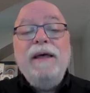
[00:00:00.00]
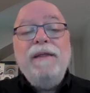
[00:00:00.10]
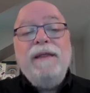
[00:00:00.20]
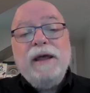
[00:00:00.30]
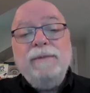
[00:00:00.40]

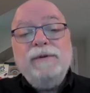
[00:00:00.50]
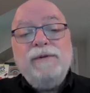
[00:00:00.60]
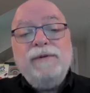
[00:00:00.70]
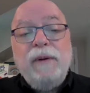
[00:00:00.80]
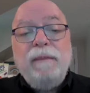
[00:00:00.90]
That comes
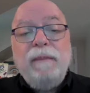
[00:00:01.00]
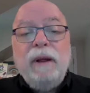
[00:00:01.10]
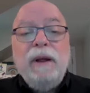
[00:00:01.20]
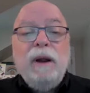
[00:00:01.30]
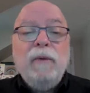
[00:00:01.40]
from
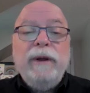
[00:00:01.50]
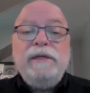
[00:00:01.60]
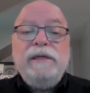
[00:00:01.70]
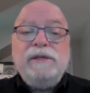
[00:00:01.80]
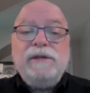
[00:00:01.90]
a
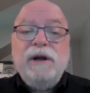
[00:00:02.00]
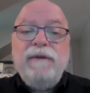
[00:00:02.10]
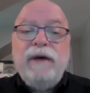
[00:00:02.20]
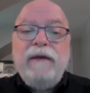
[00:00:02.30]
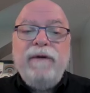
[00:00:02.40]
recent
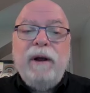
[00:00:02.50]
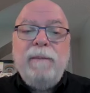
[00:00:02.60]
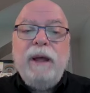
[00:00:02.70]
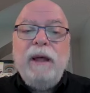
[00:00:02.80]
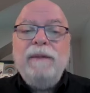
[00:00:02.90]
survey
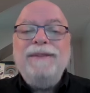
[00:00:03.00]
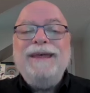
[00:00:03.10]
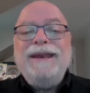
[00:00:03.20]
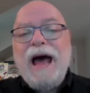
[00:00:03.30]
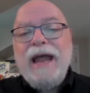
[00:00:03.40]
from the
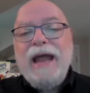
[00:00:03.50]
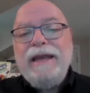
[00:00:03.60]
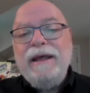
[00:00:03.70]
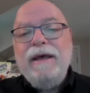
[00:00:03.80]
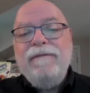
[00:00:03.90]
Knight